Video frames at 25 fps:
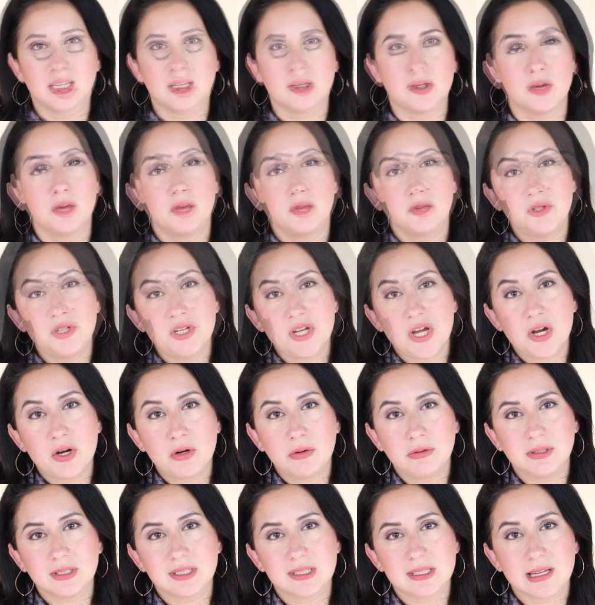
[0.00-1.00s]
So
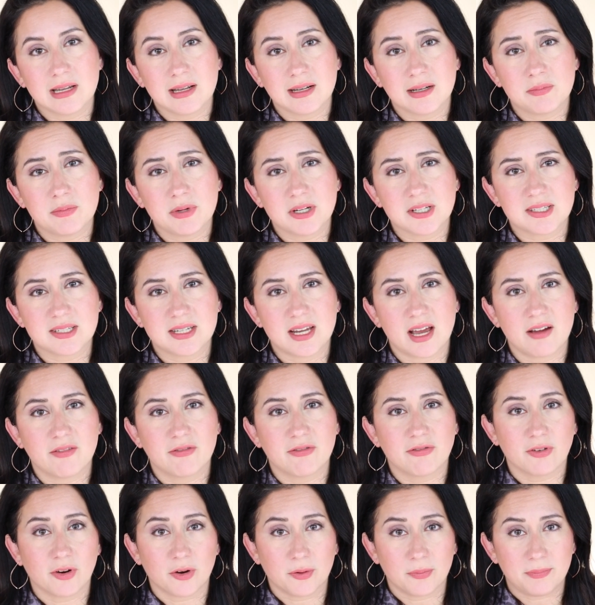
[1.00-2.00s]
no, it's not a must have
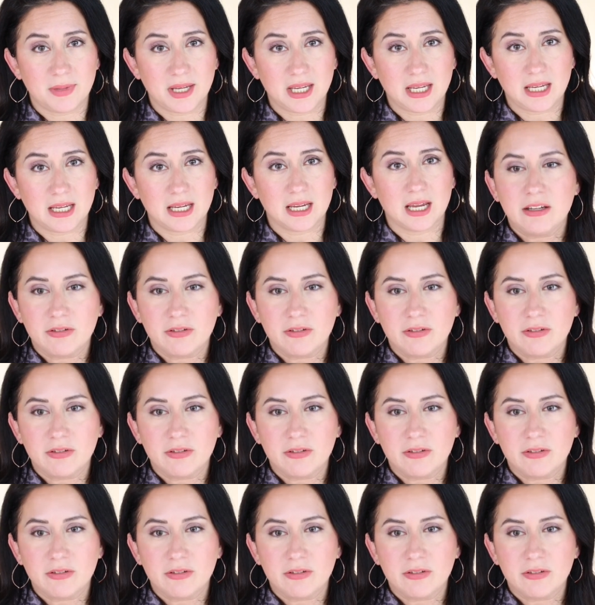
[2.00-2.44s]
for me.